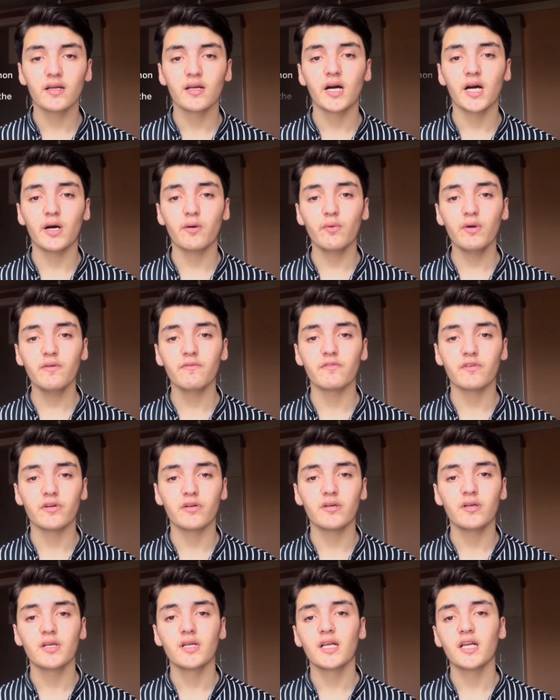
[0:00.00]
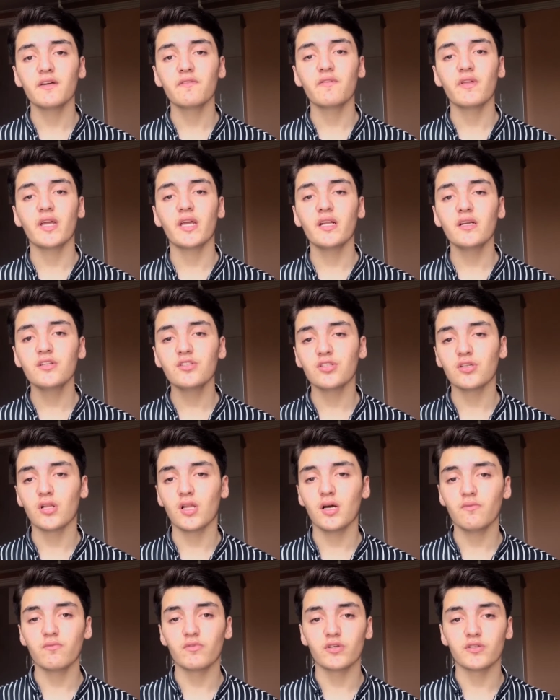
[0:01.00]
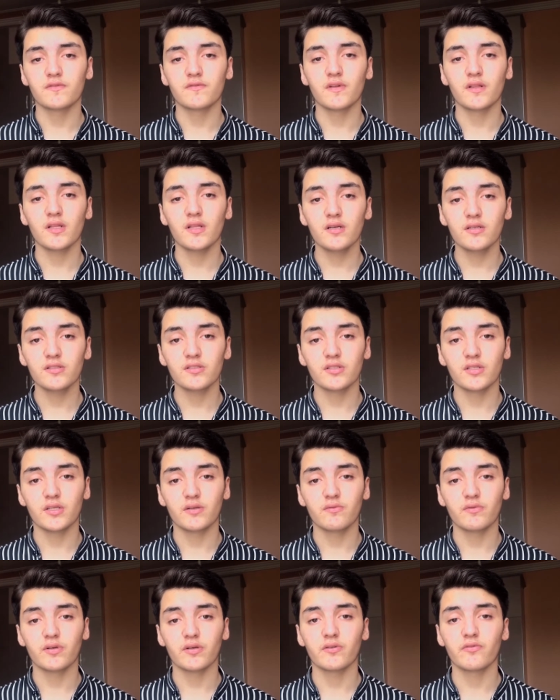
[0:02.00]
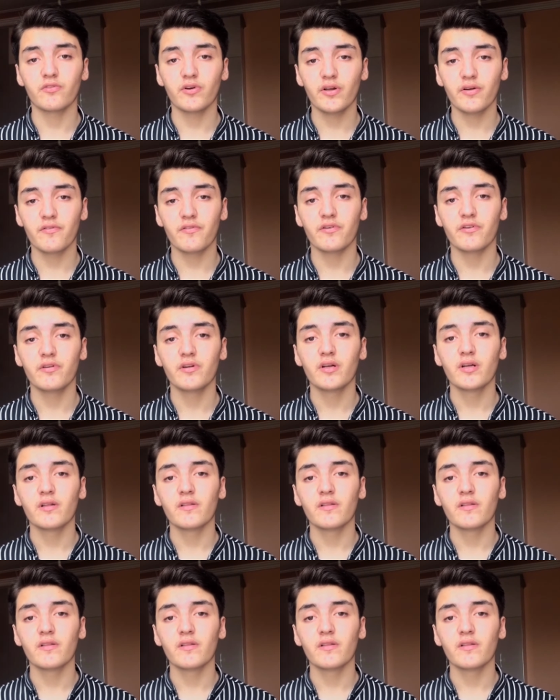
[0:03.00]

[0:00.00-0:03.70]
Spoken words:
However, if the initial upwards velocity were greater